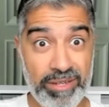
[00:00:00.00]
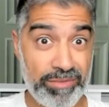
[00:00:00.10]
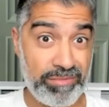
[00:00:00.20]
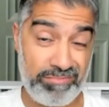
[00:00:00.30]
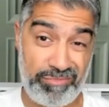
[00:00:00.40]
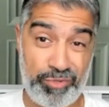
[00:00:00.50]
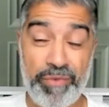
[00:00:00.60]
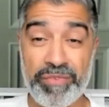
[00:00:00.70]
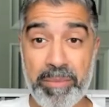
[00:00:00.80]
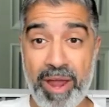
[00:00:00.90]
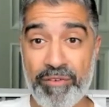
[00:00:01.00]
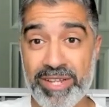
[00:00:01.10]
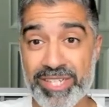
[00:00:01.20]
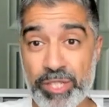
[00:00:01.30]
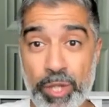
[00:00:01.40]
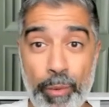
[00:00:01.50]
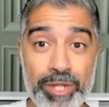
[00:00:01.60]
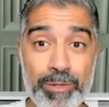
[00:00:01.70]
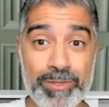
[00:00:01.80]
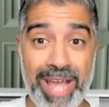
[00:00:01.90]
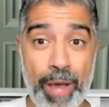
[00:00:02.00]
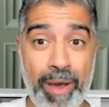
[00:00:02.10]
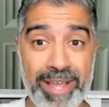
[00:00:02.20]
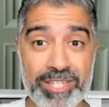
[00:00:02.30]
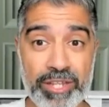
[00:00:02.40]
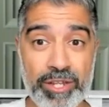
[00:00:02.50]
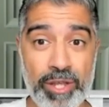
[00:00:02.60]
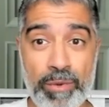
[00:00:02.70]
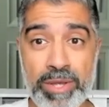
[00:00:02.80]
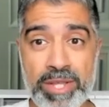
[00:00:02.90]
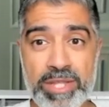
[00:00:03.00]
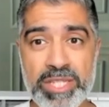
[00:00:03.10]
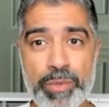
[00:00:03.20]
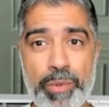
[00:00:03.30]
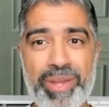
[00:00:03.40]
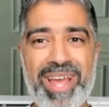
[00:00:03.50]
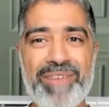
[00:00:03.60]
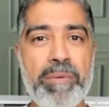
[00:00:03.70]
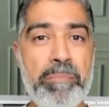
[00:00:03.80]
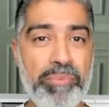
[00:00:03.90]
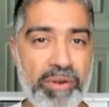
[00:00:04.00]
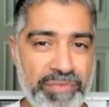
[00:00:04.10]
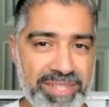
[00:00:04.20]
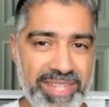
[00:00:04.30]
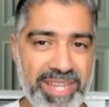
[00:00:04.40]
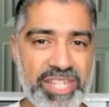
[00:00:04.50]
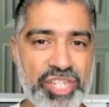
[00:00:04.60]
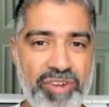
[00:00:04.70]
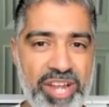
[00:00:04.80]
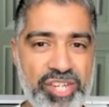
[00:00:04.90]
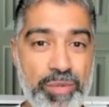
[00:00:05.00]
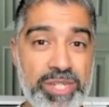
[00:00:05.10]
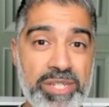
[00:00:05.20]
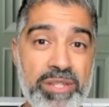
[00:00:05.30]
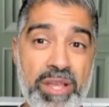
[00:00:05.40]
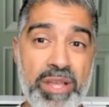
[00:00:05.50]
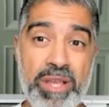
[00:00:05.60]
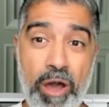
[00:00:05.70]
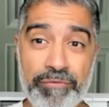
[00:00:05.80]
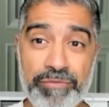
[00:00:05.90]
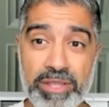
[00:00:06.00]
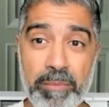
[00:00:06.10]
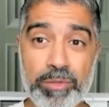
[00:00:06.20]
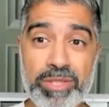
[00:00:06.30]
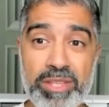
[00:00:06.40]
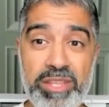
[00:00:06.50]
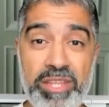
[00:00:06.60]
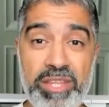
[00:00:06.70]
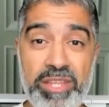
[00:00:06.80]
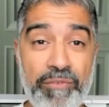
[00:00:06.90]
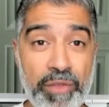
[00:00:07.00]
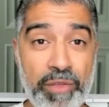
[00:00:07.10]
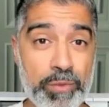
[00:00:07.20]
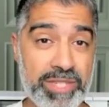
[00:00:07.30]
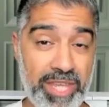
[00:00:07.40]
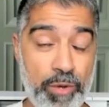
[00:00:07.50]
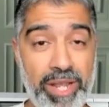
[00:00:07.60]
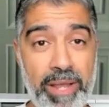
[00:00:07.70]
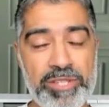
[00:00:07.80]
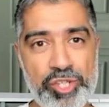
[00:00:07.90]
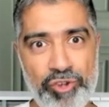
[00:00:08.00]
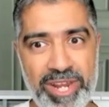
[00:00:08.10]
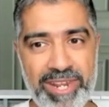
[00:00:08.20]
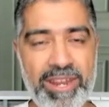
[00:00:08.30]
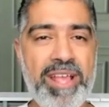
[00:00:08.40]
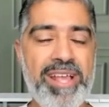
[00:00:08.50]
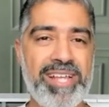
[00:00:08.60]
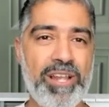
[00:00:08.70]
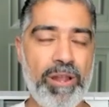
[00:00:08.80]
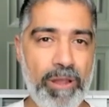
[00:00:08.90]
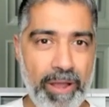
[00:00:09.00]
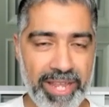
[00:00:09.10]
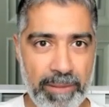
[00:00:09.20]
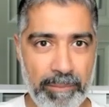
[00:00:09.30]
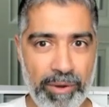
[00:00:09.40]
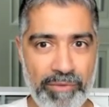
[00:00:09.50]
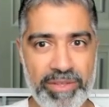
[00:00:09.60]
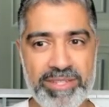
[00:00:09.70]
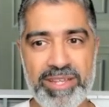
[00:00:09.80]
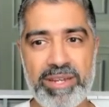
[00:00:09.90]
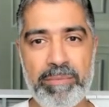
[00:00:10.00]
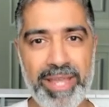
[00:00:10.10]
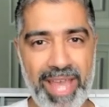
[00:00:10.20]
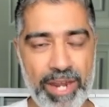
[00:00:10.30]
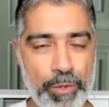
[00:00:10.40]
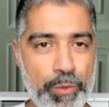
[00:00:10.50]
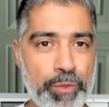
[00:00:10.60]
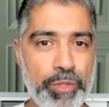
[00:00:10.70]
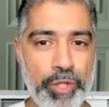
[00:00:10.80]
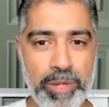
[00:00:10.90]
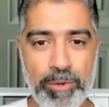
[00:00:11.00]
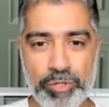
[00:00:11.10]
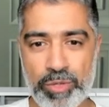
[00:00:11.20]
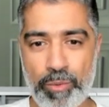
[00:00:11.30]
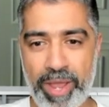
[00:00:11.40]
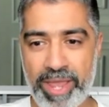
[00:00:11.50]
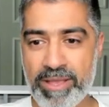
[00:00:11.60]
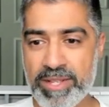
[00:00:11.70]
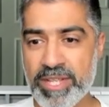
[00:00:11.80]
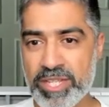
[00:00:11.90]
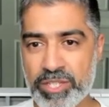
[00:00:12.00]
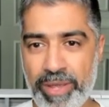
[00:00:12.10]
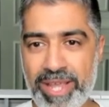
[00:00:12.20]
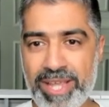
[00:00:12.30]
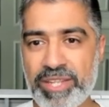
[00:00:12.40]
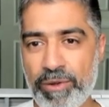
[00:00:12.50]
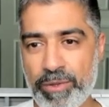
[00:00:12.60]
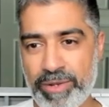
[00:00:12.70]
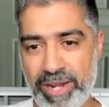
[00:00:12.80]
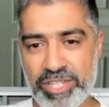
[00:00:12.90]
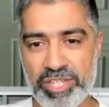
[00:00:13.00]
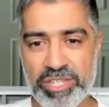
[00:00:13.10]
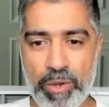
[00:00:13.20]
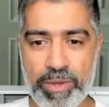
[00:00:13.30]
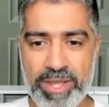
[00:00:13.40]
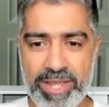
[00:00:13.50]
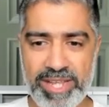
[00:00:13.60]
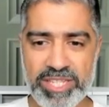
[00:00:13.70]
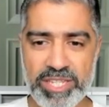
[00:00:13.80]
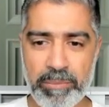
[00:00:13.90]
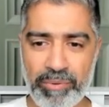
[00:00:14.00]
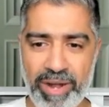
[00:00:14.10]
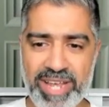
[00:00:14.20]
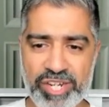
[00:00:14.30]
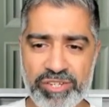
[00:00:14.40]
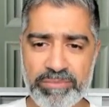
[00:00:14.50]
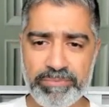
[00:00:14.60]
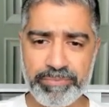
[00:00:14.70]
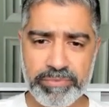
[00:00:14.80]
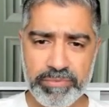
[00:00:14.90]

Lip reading: the truth of the matter is, no one knows how high it's going to go. So we want to have a profit-taking strategy, which is often the most difficult skill when it comes to trading, is locking in profits in a mechanical, non-emotional way. So here's Terra Luna. Let's just go into the price action.